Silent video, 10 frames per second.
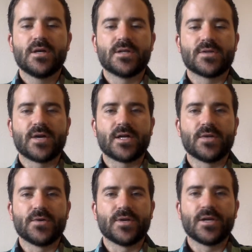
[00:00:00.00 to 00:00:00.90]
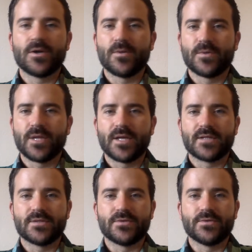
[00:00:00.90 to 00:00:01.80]
And so I included here and would like
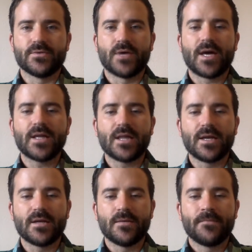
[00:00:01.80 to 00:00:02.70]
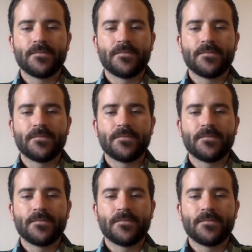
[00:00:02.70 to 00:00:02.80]
to highlight